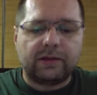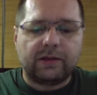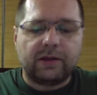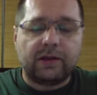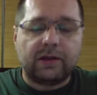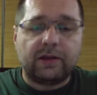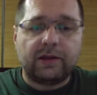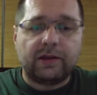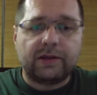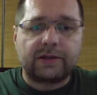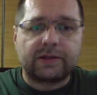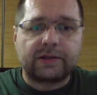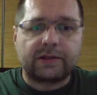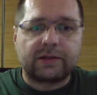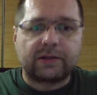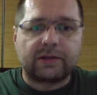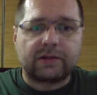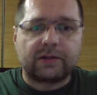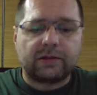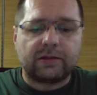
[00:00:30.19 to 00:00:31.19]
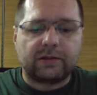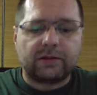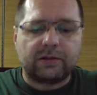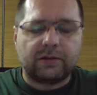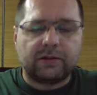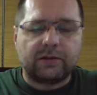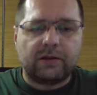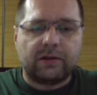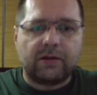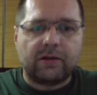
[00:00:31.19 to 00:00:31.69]
In these
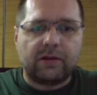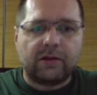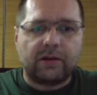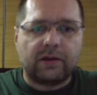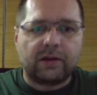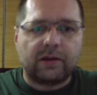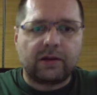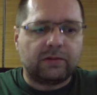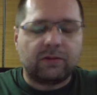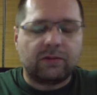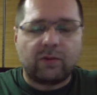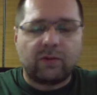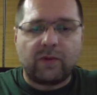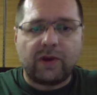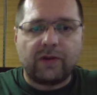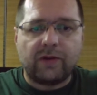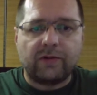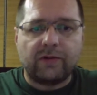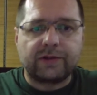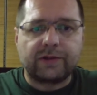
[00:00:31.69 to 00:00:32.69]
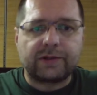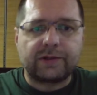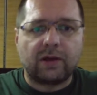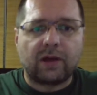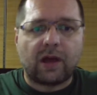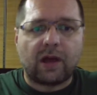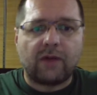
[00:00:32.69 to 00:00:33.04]
learning videos,